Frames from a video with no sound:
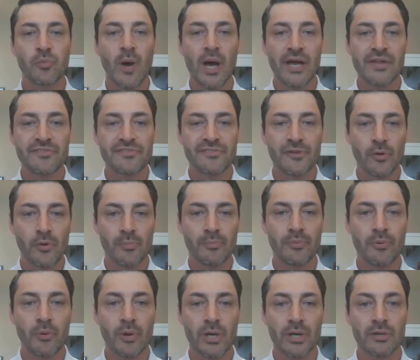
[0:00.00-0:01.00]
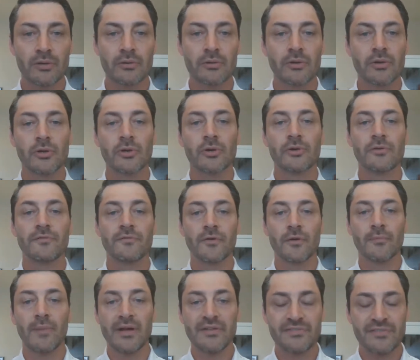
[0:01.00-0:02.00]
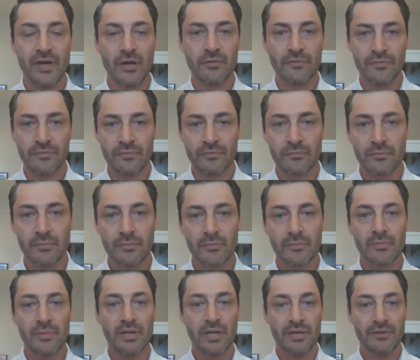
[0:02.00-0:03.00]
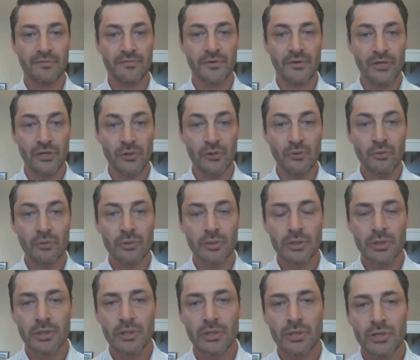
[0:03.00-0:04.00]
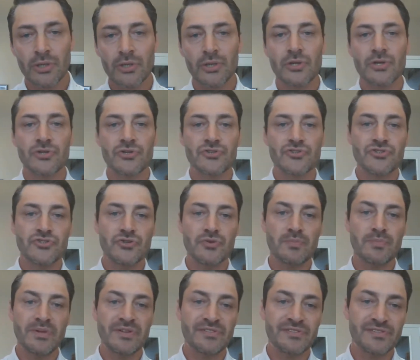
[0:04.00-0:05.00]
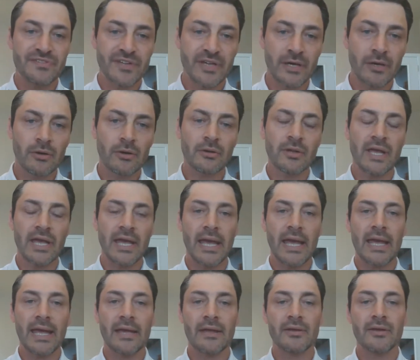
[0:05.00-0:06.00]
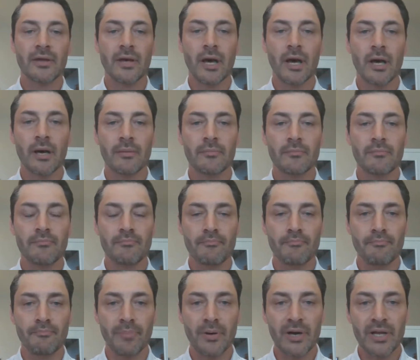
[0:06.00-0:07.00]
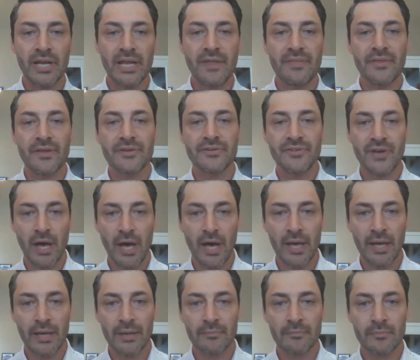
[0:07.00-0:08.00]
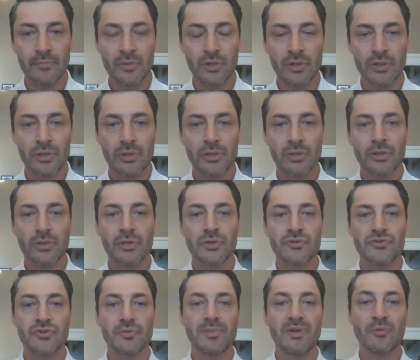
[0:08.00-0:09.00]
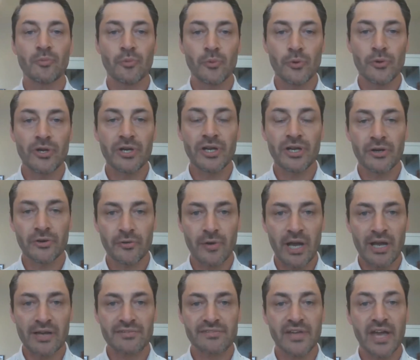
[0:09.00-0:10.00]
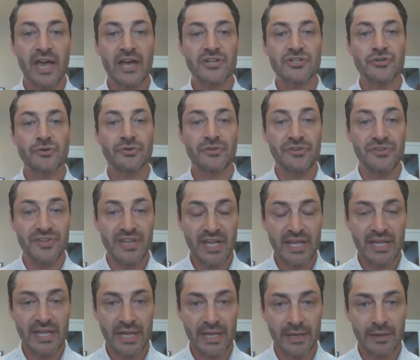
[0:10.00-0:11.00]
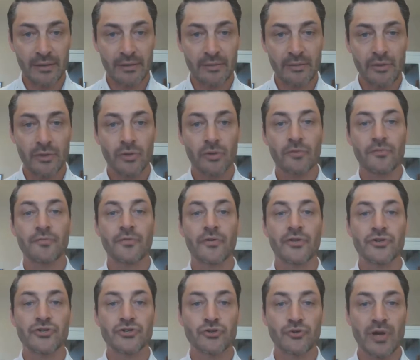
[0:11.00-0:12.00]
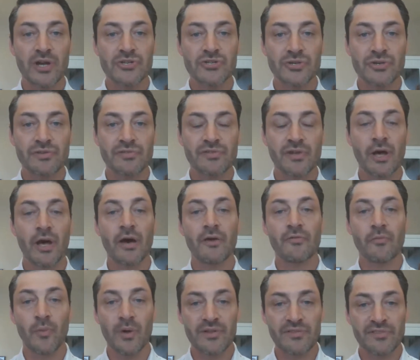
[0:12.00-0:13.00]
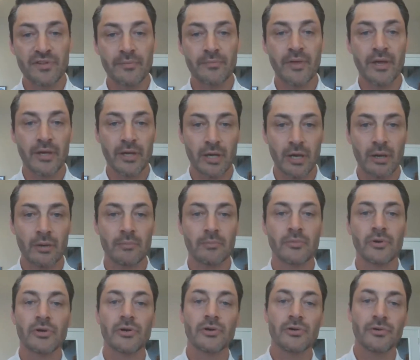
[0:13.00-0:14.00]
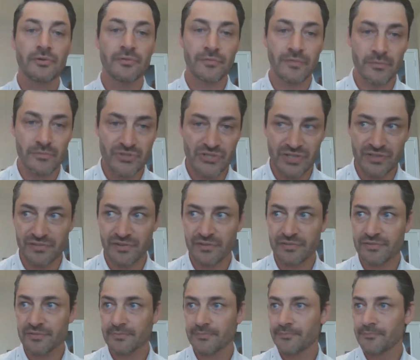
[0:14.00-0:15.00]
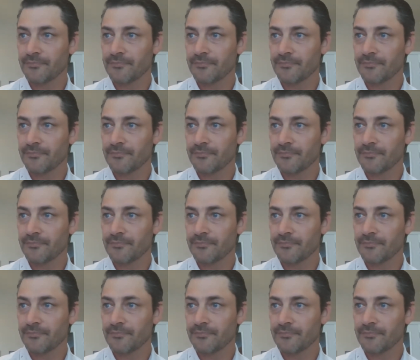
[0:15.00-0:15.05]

why it's so important for myself and for you to be skilled and put in the time to be rooted in Christ as you're digging for the treasures of wisdom that come from Jesus.